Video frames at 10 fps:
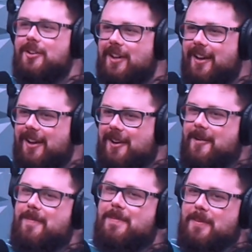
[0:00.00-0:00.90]

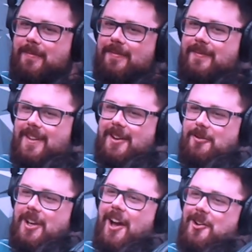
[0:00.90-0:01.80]
like
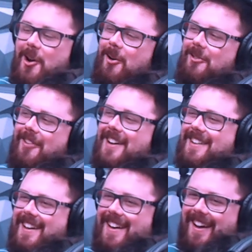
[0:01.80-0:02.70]
we got no
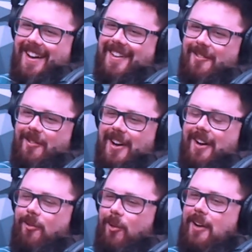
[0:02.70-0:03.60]
funding, and
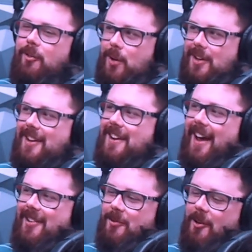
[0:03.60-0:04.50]
whatever we did
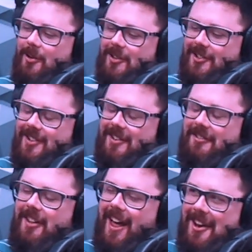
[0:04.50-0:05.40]
ask for was just a
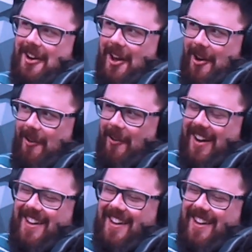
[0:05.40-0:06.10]
flat no.